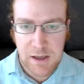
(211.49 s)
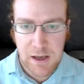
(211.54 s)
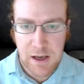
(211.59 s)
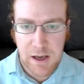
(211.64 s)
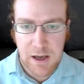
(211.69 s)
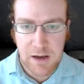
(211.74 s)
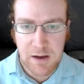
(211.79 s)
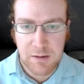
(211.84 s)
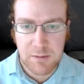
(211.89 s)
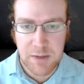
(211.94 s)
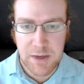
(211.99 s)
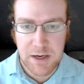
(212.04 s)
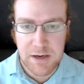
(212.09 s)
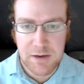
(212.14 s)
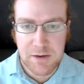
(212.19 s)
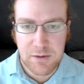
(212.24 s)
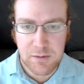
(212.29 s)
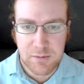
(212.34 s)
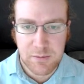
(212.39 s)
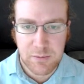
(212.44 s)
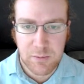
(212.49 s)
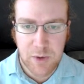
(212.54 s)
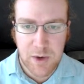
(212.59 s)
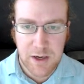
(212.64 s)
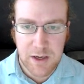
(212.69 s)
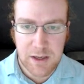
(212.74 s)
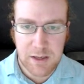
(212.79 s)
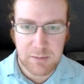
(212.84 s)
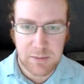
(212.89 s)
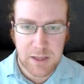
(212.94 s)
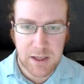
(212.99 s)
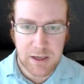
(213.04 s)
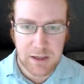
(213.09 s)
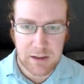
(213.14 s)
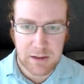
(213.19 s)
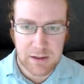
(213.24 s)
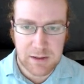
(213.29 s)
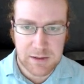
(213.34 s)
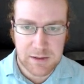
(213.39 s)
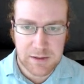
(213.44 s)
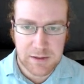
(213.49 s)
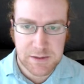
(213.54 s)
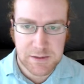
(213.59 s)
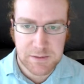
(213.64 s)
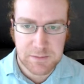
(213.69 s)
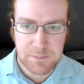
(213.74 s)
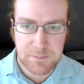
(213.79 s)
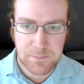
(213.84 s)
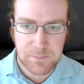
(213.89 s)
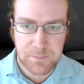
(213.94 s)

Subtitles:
But I don't want him getting this.